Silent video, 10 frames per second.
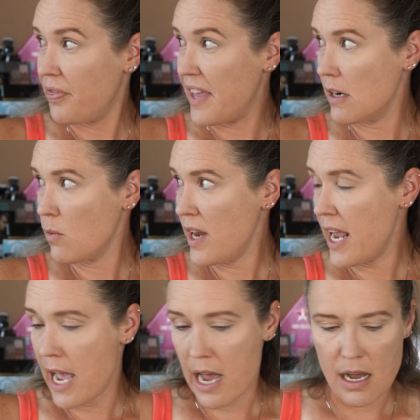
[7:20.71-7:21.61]
Then we
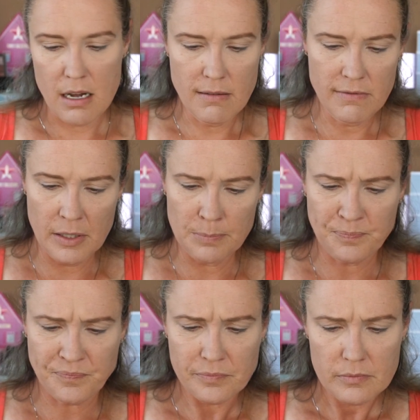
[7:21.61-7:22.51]
have
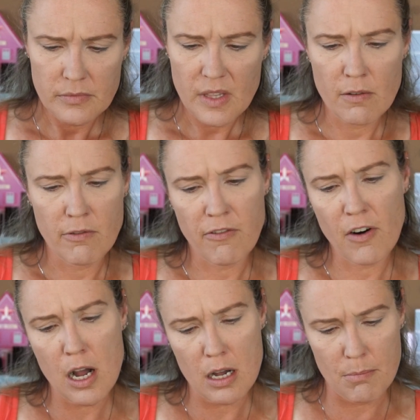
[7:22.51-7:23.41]

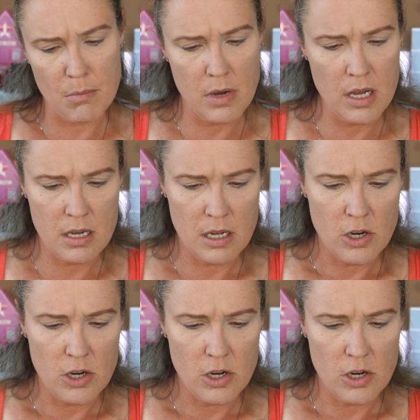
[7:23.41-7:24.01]
from